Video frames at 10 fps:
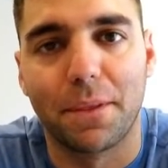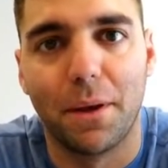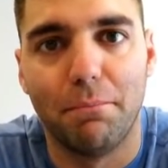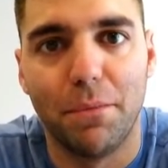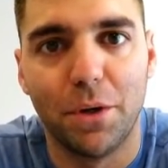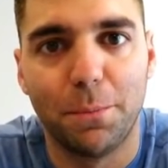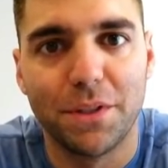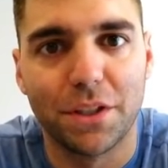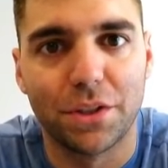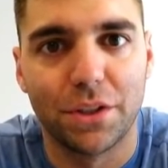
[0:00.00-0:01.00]
Middle
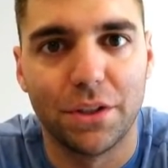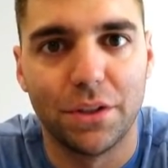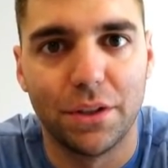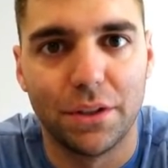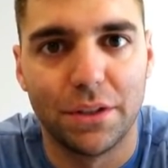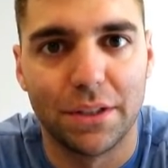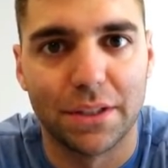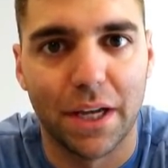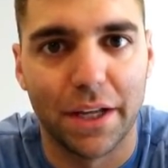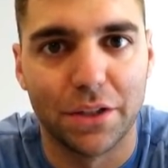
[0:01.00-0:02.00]
position
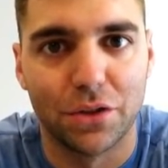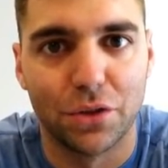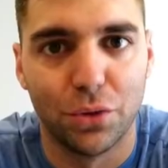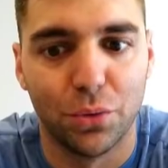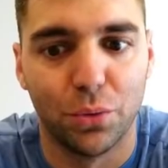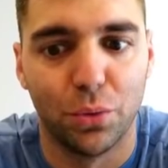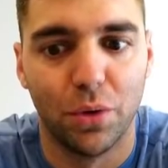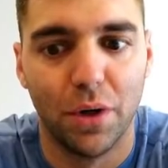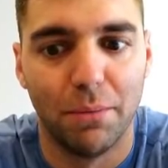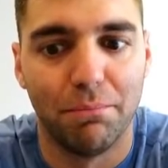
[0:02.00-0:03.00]
decides to
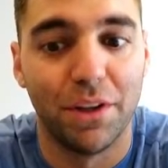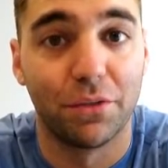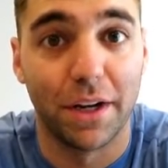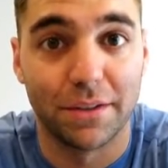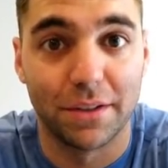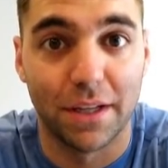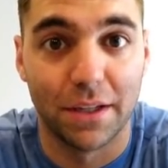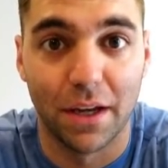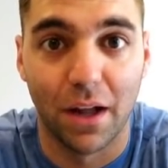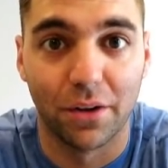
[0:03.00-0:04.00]
min raise to
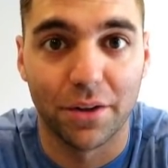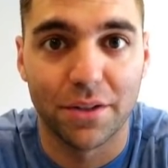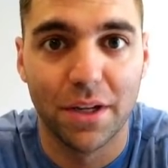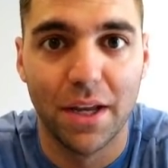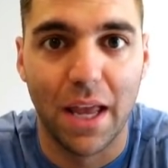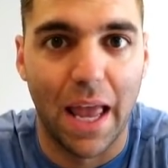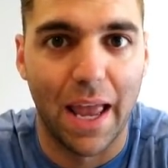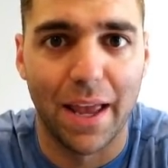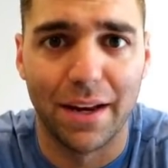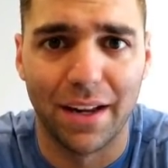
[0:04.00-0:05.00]
$10.
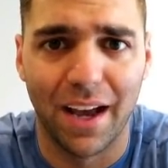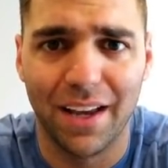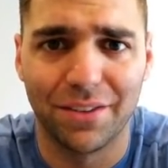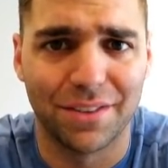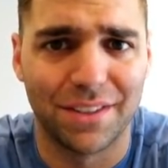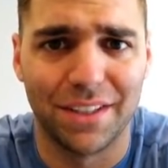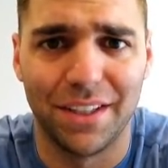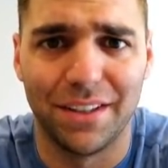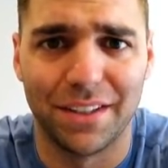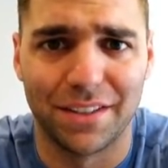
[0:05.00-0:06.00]
And I don't
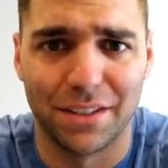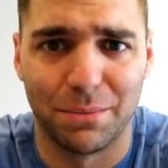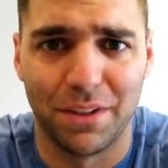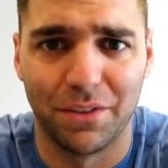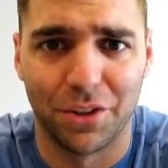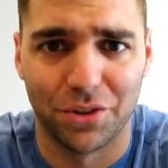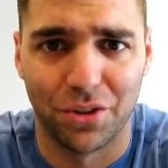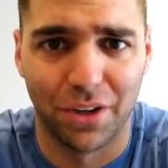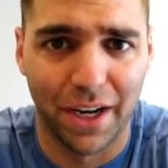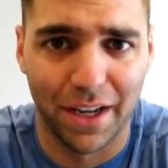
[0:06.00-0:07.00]
see this as being a very
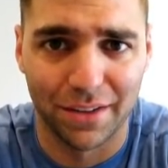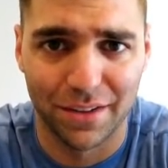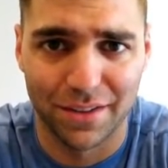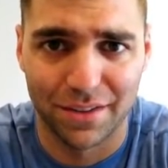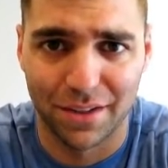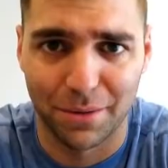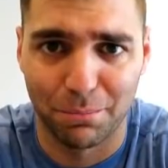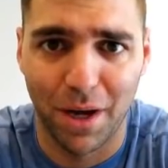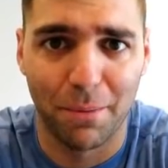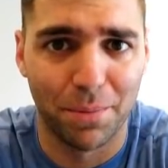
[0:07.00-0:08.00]
strong hand. This is a
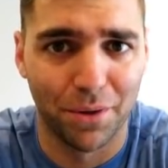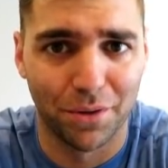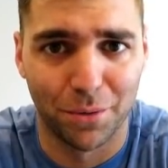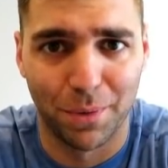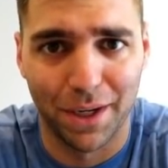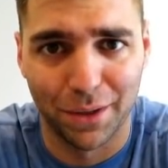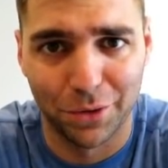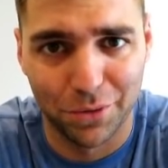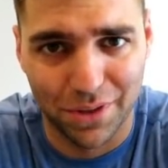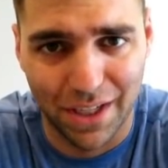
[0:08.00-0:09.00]
pot builder by a
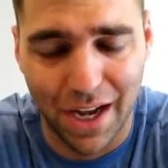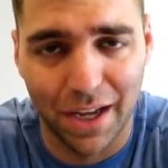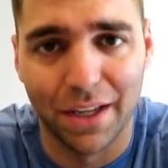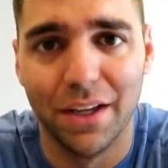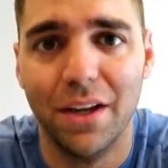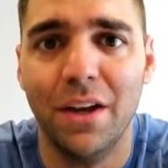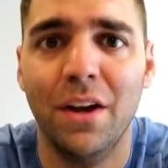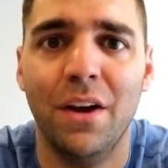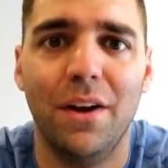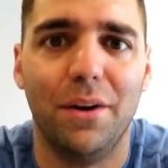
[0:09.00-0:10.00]
loose guy
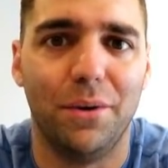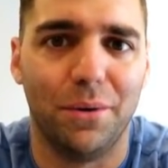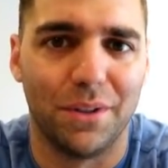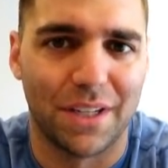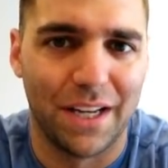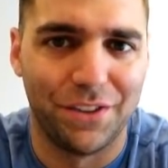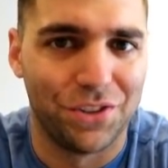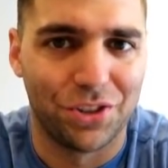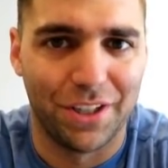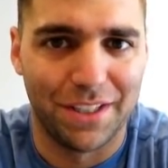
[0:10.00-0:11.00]
who is kind of
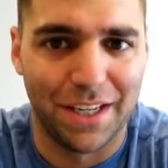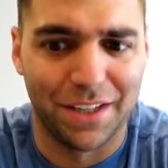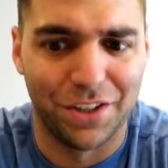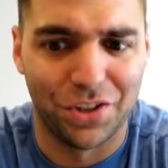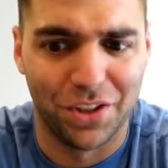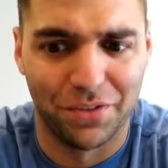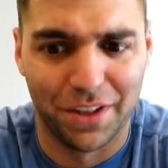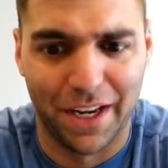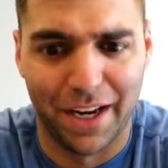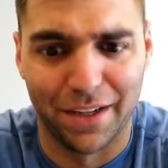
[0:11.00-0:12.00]
just trying to take initiative in
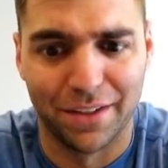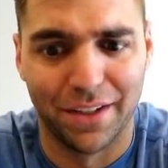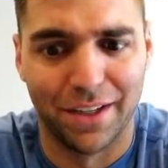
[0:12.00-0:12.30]
the hand.